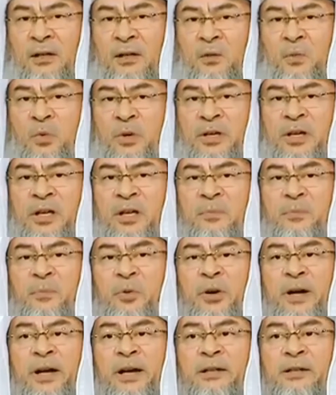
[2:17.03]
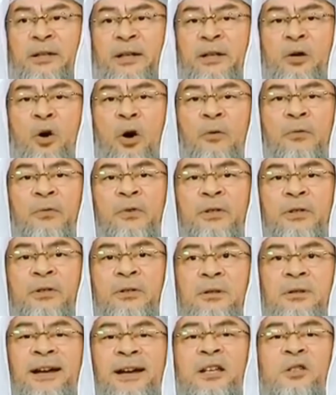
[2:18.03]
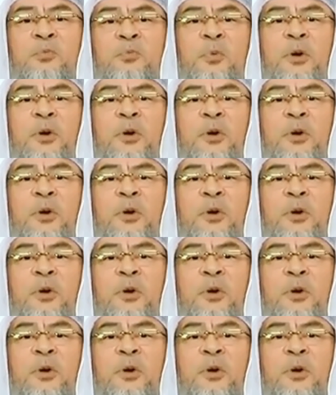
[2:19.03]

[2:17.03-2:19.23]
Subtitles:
when he prayed and offered night